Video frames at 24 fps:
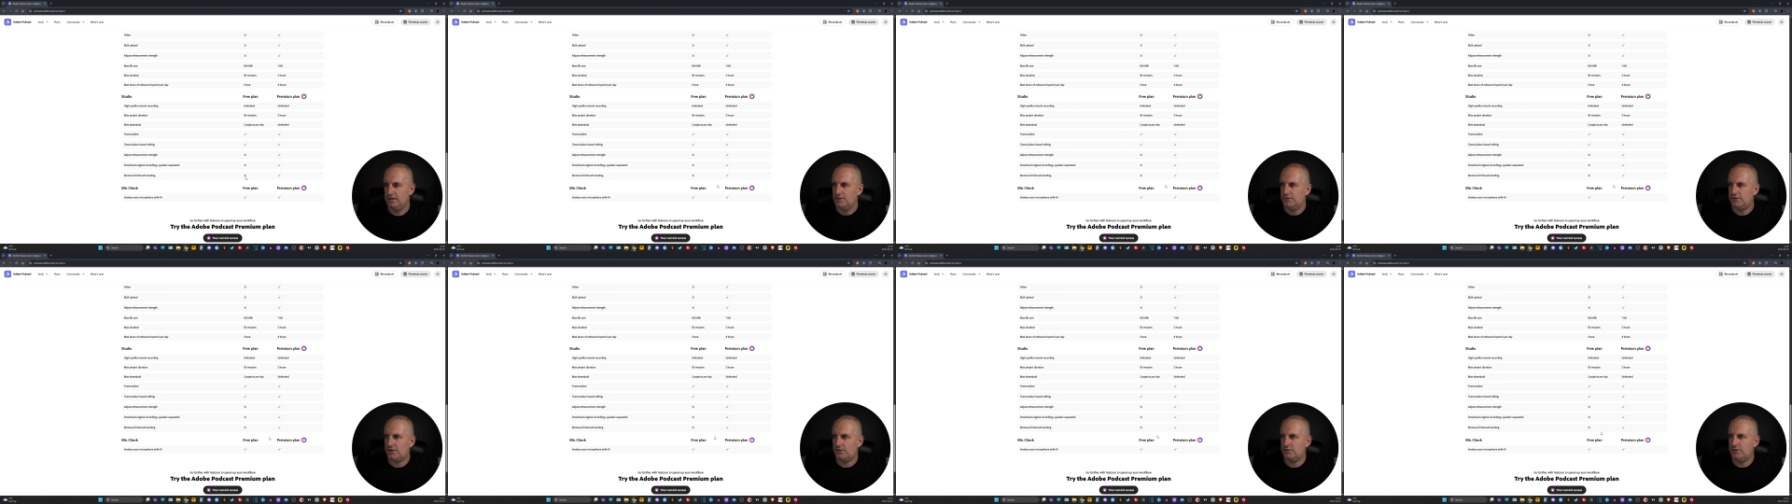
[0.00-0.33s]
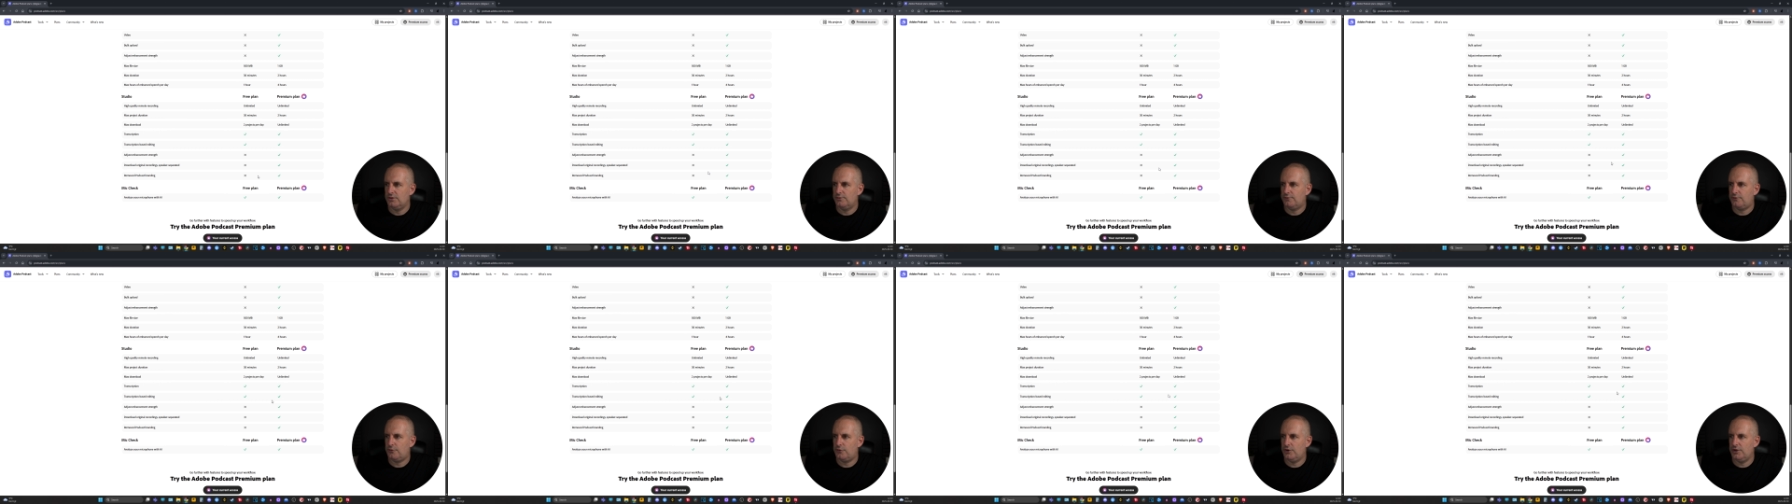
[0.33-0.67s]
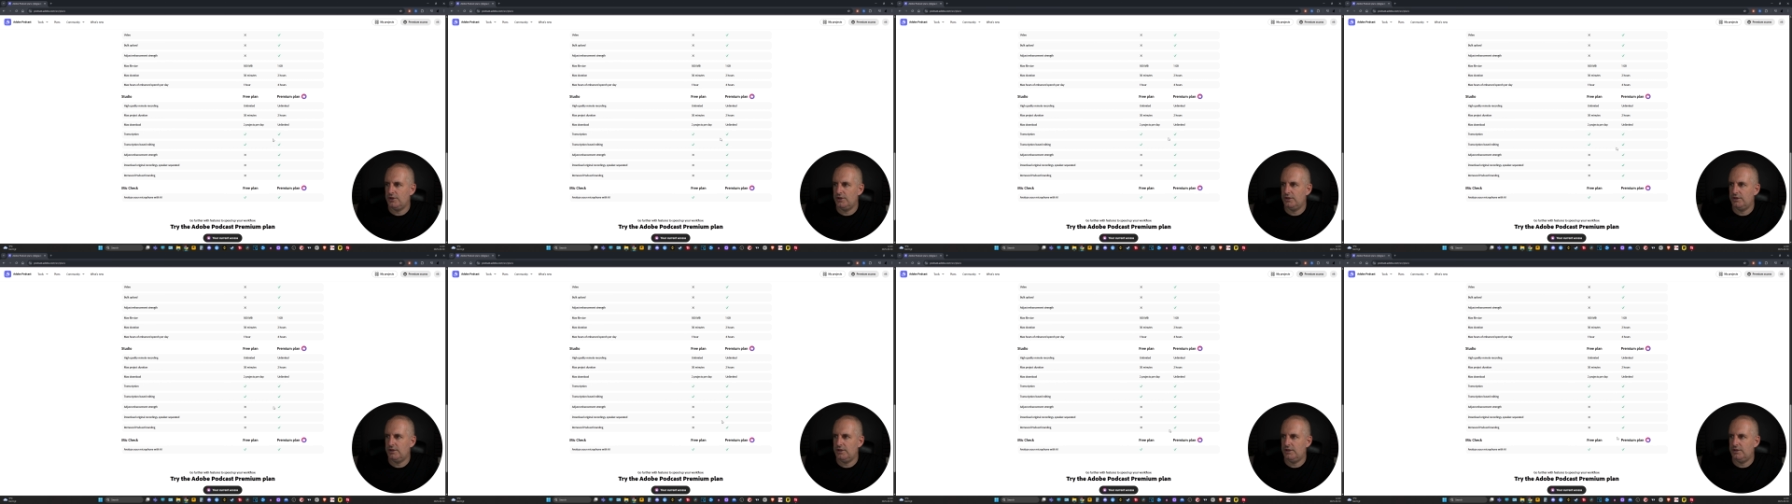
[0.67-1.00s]
So
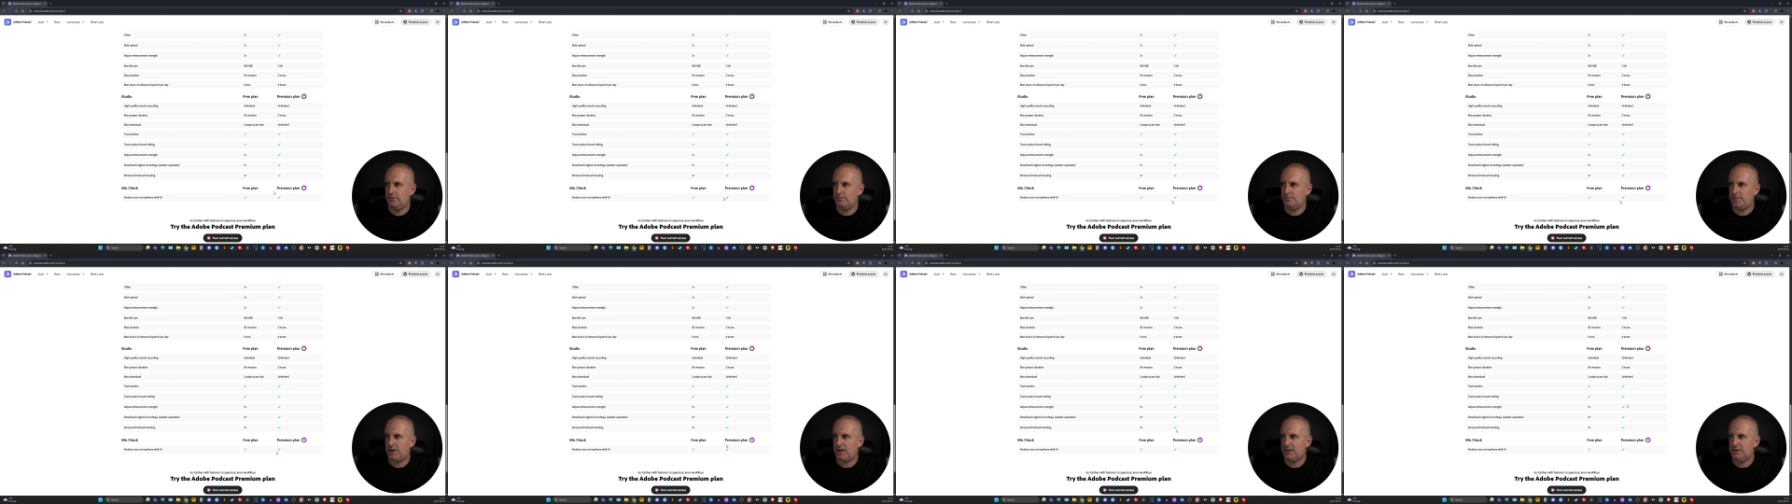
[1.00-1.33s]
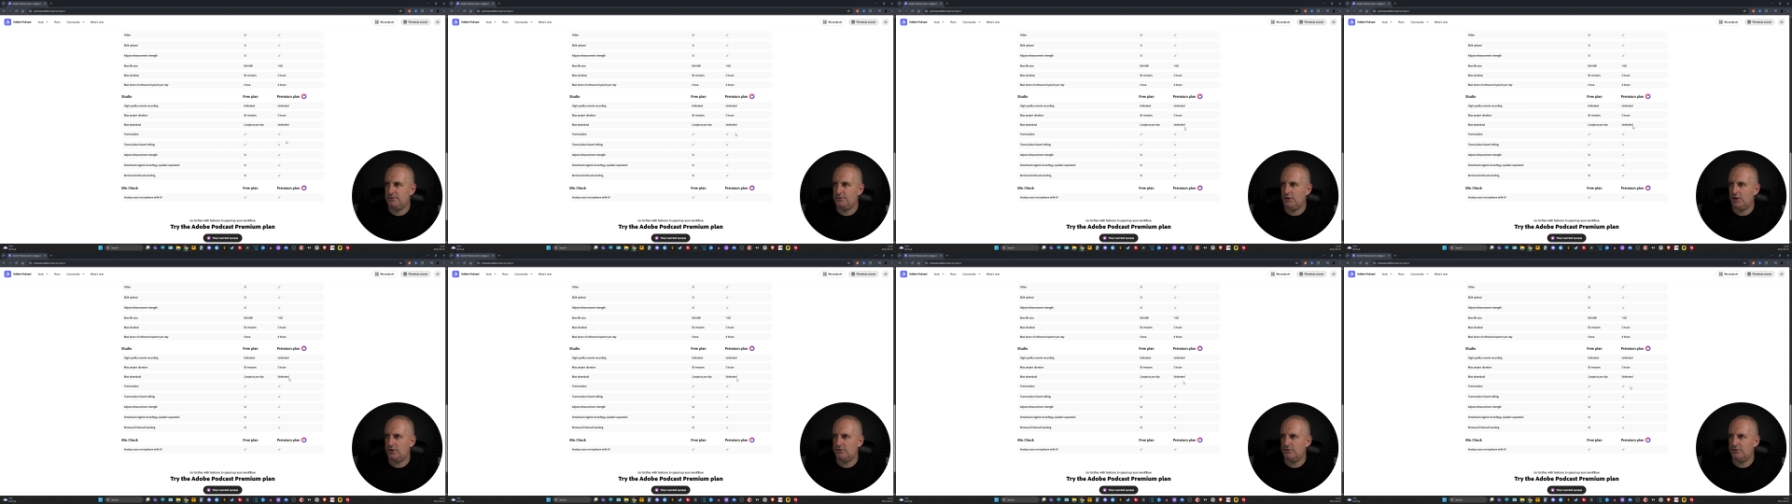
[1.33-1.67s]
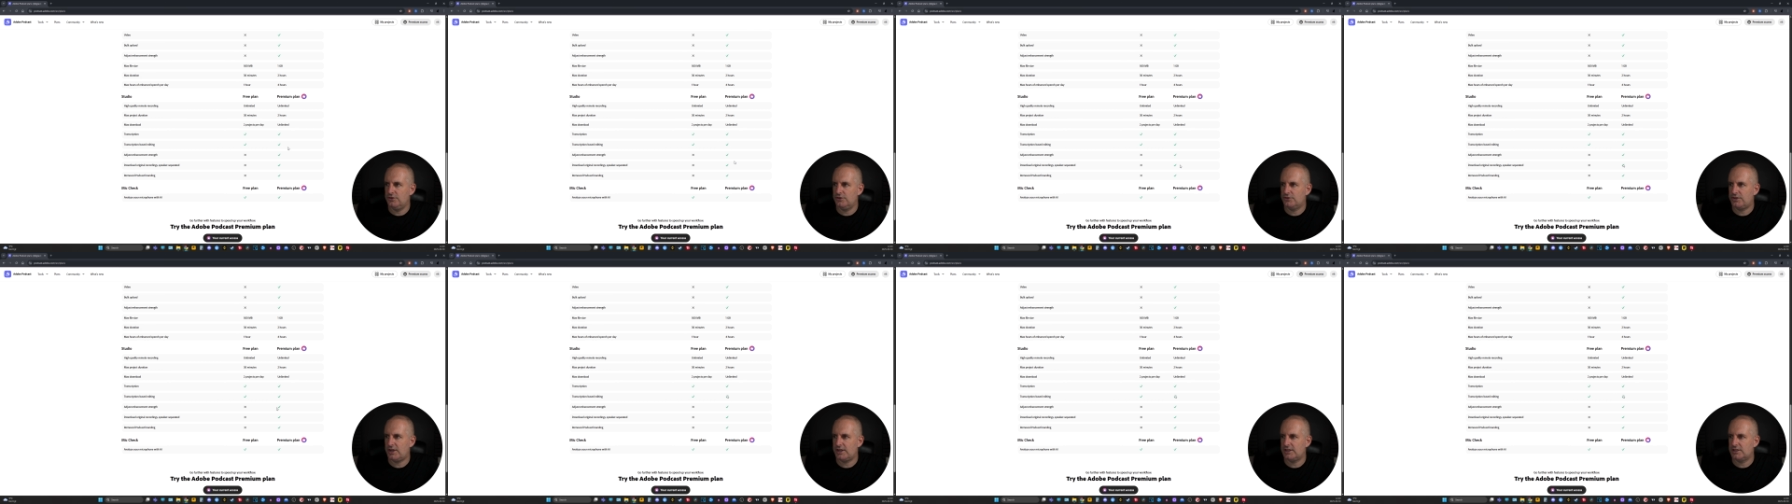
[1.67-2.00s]
the paid version
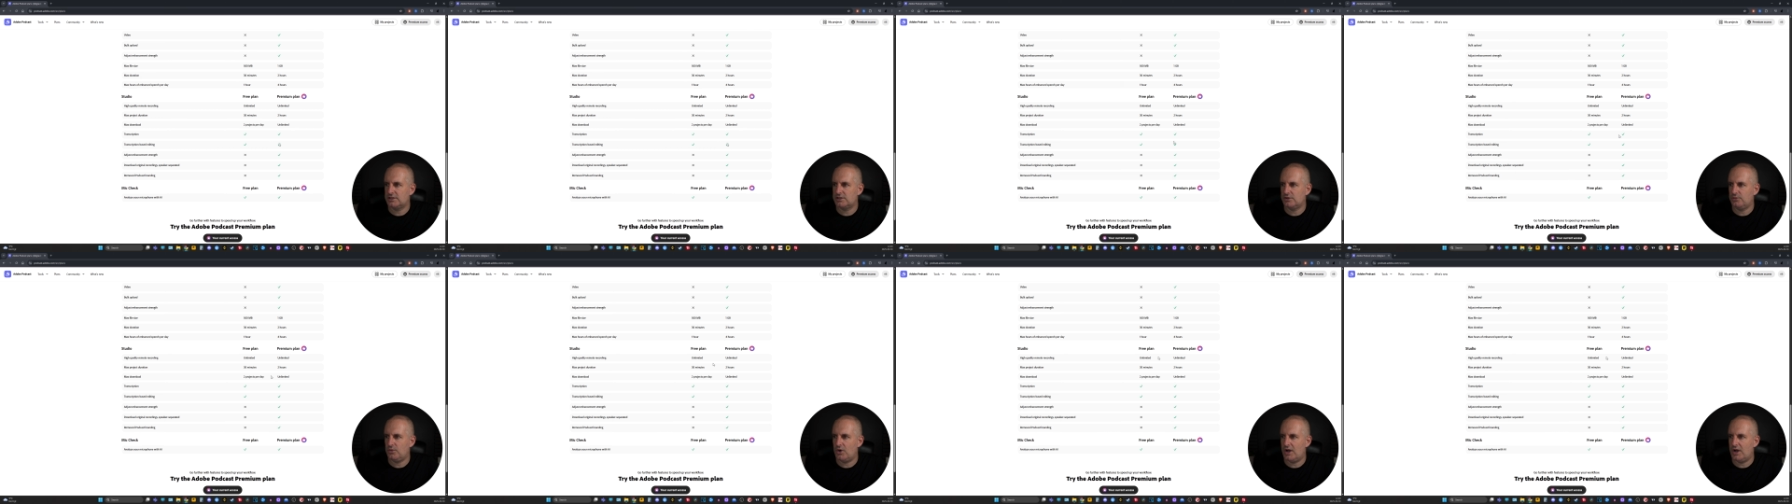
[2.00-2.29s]
just takes